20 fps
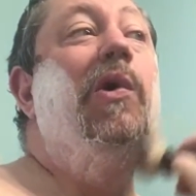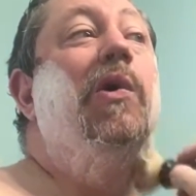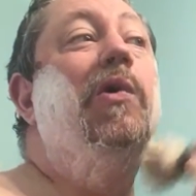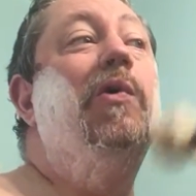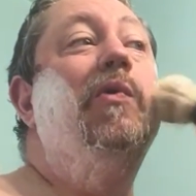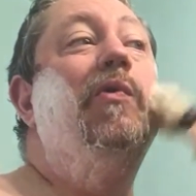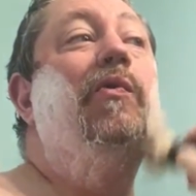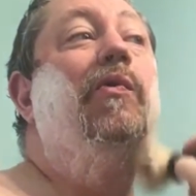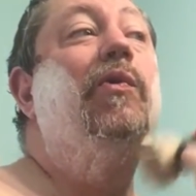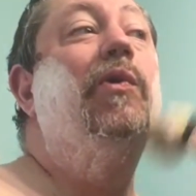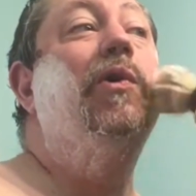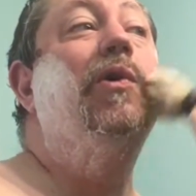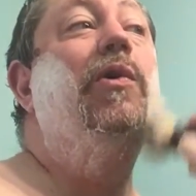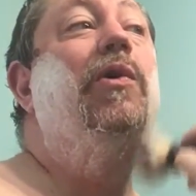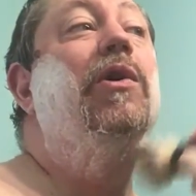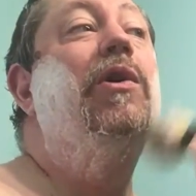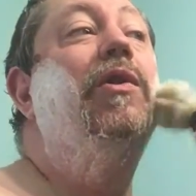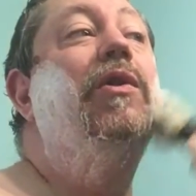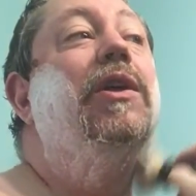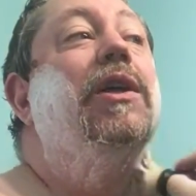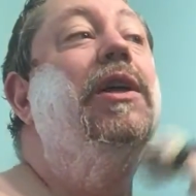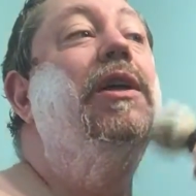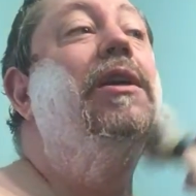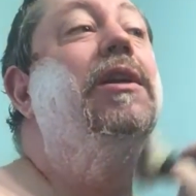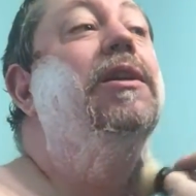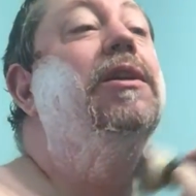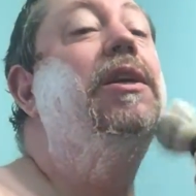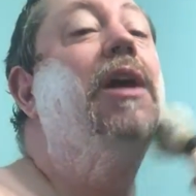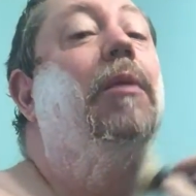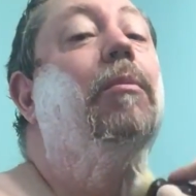over the
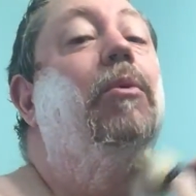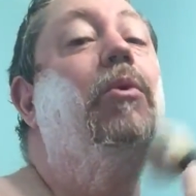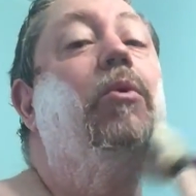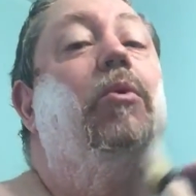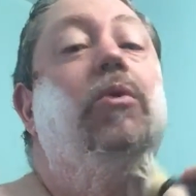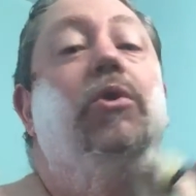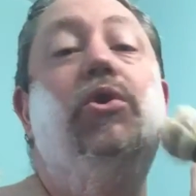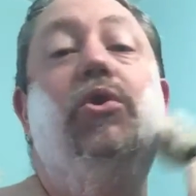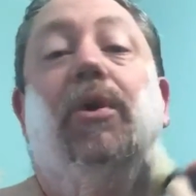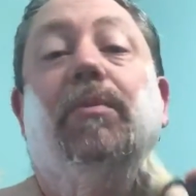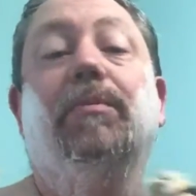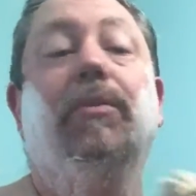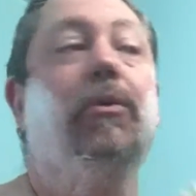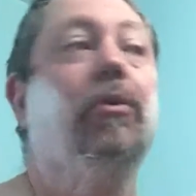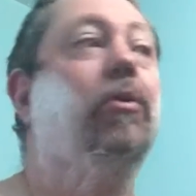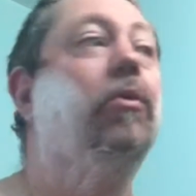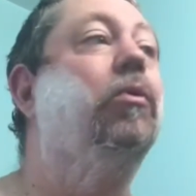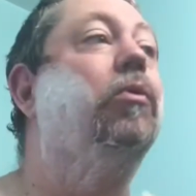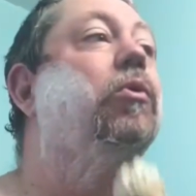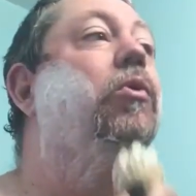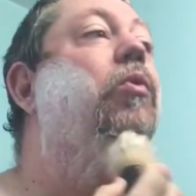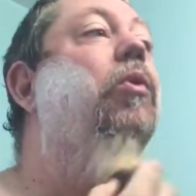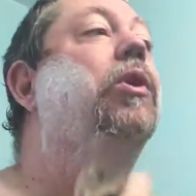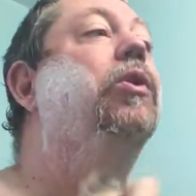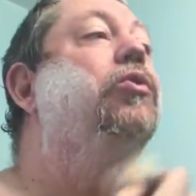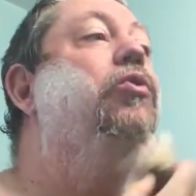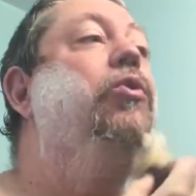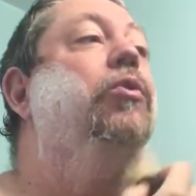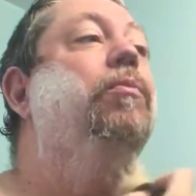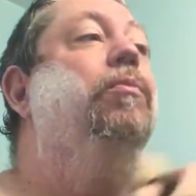double, triple,
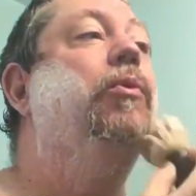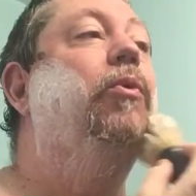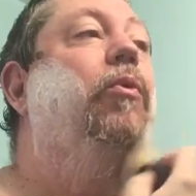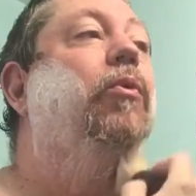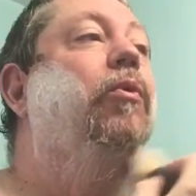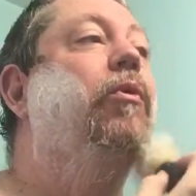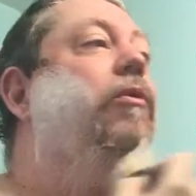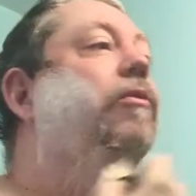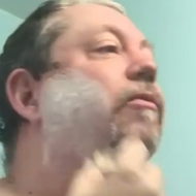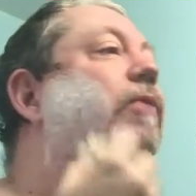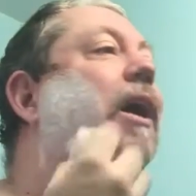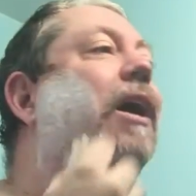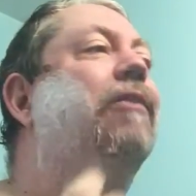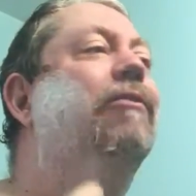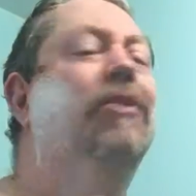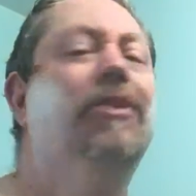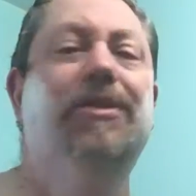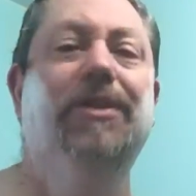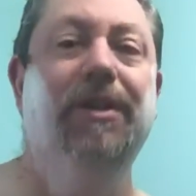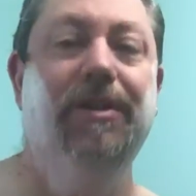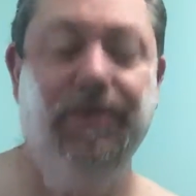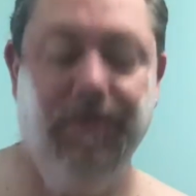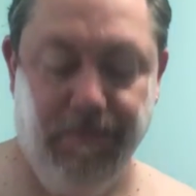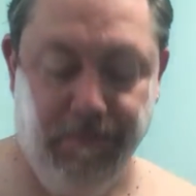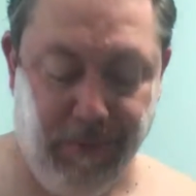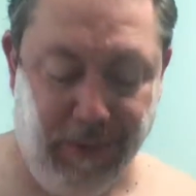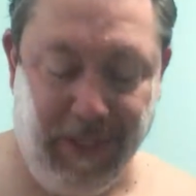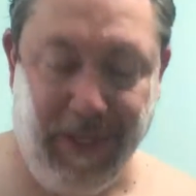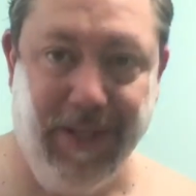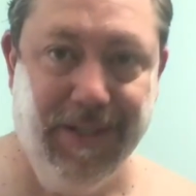quadruple, or 5 or 6
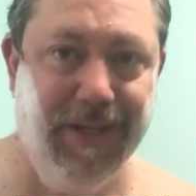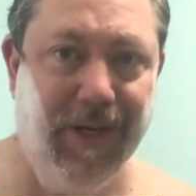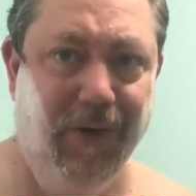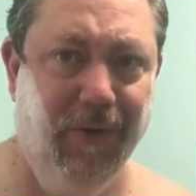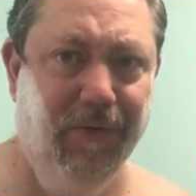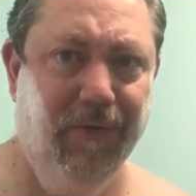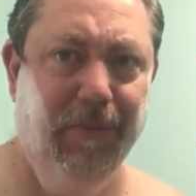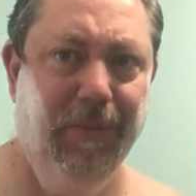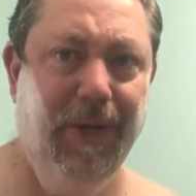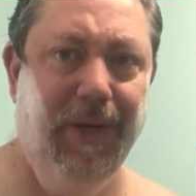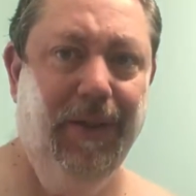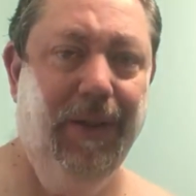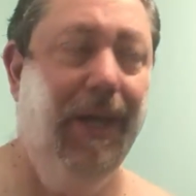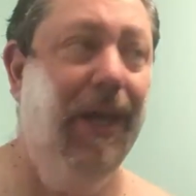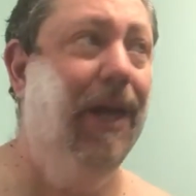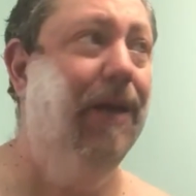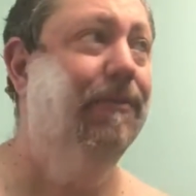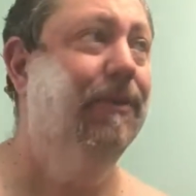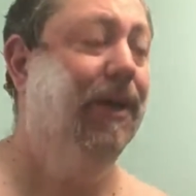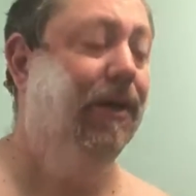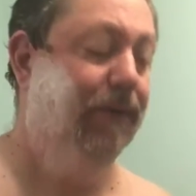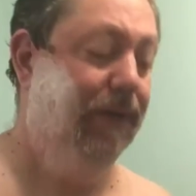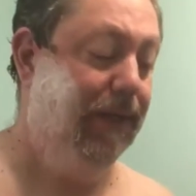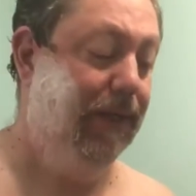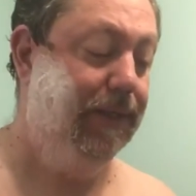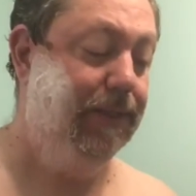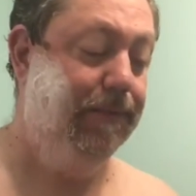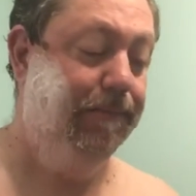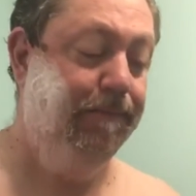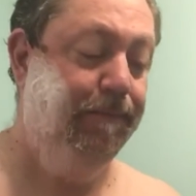blades, however many they have
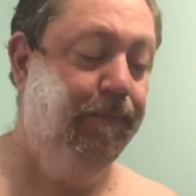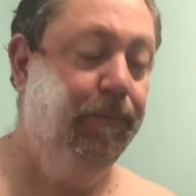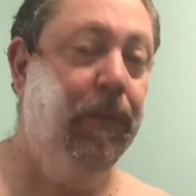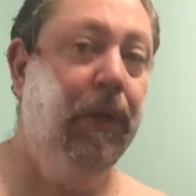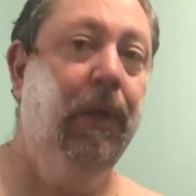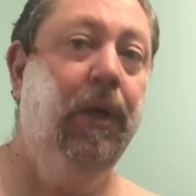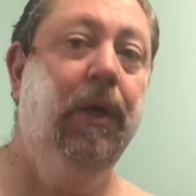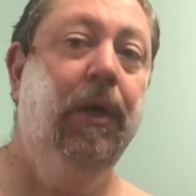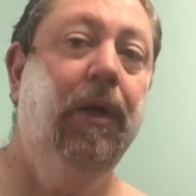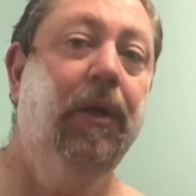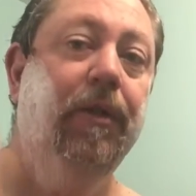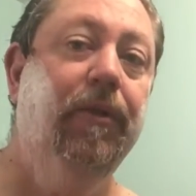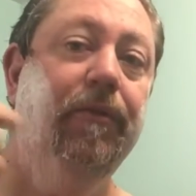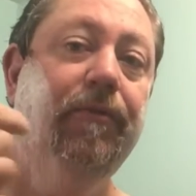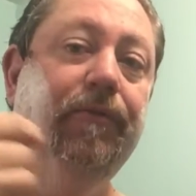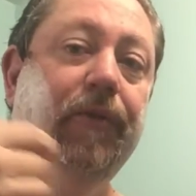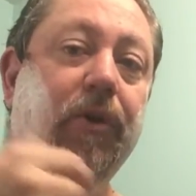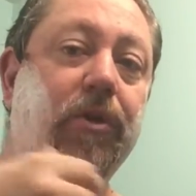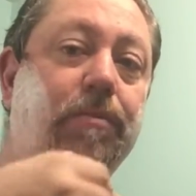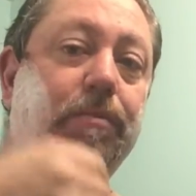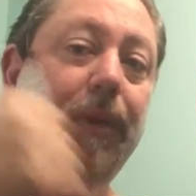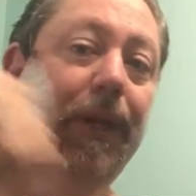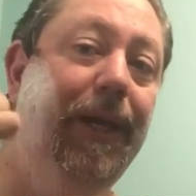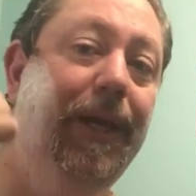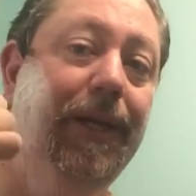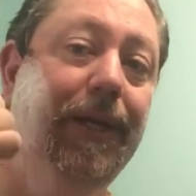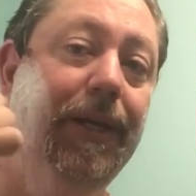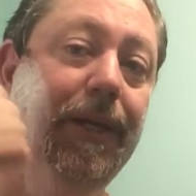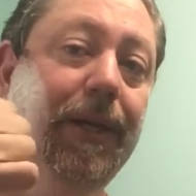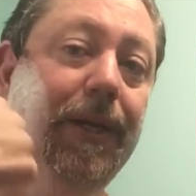nowadays, the first
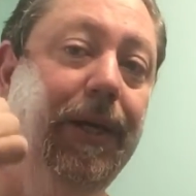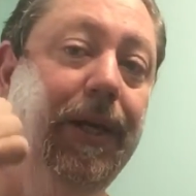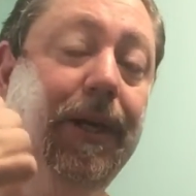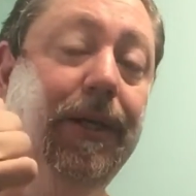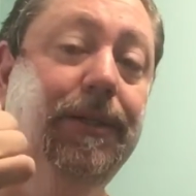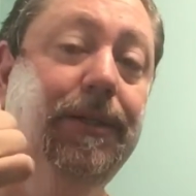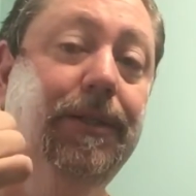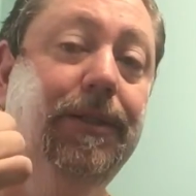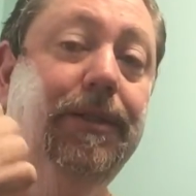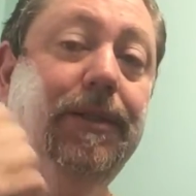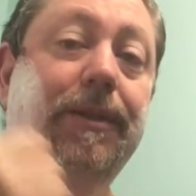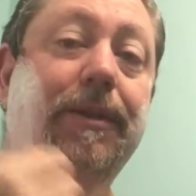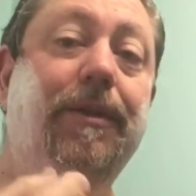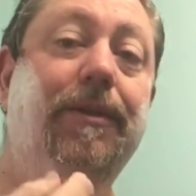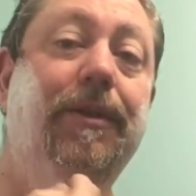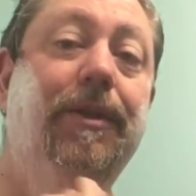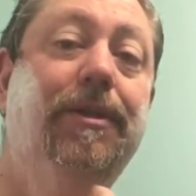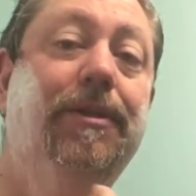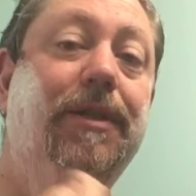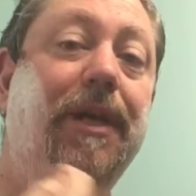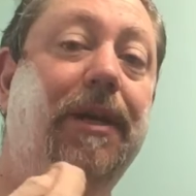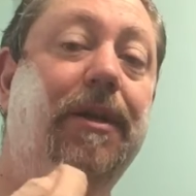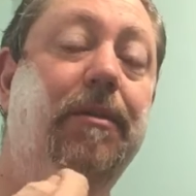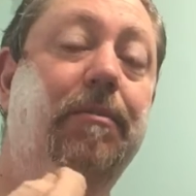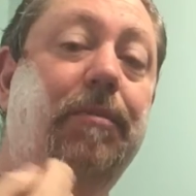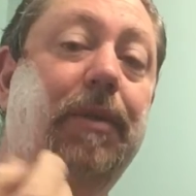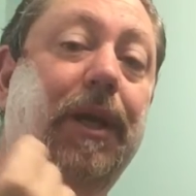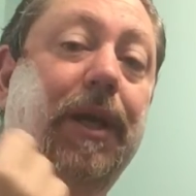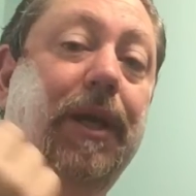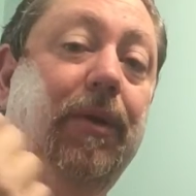blade cuts the
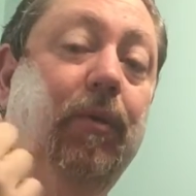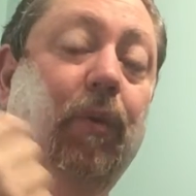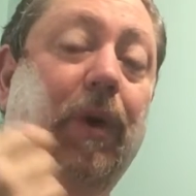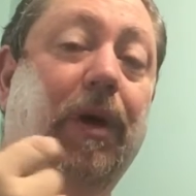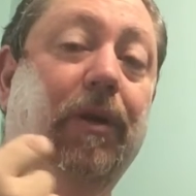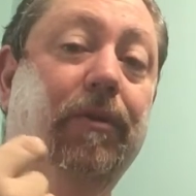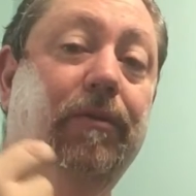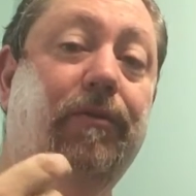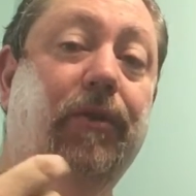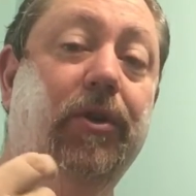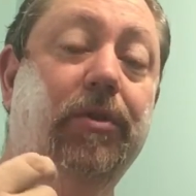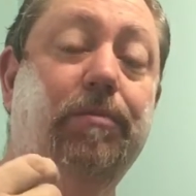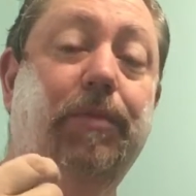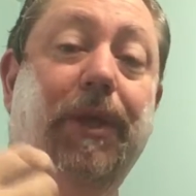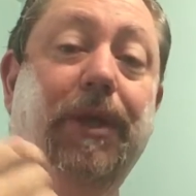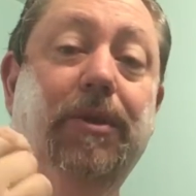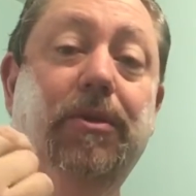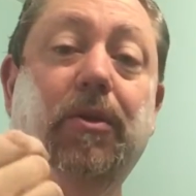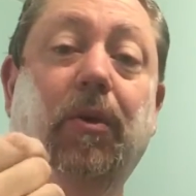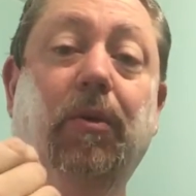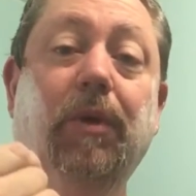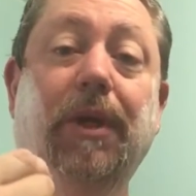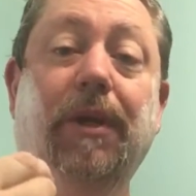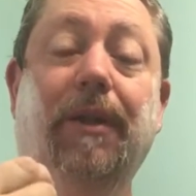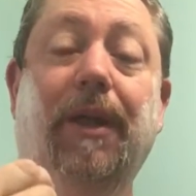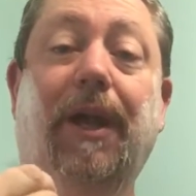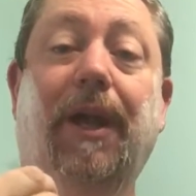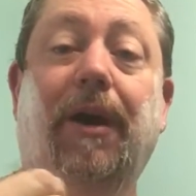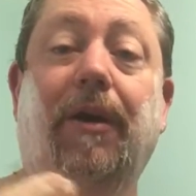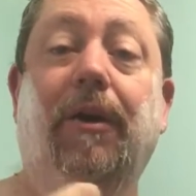second blade while the first blade is holding
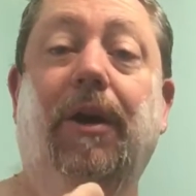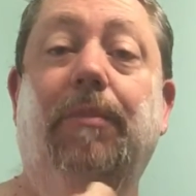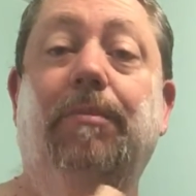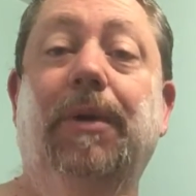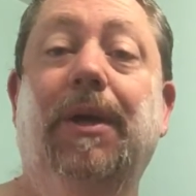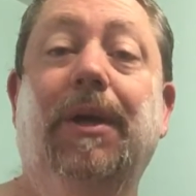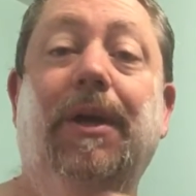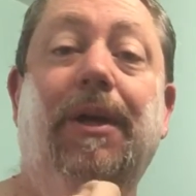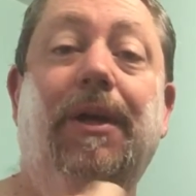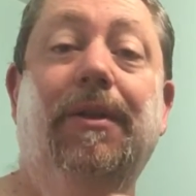the hair up.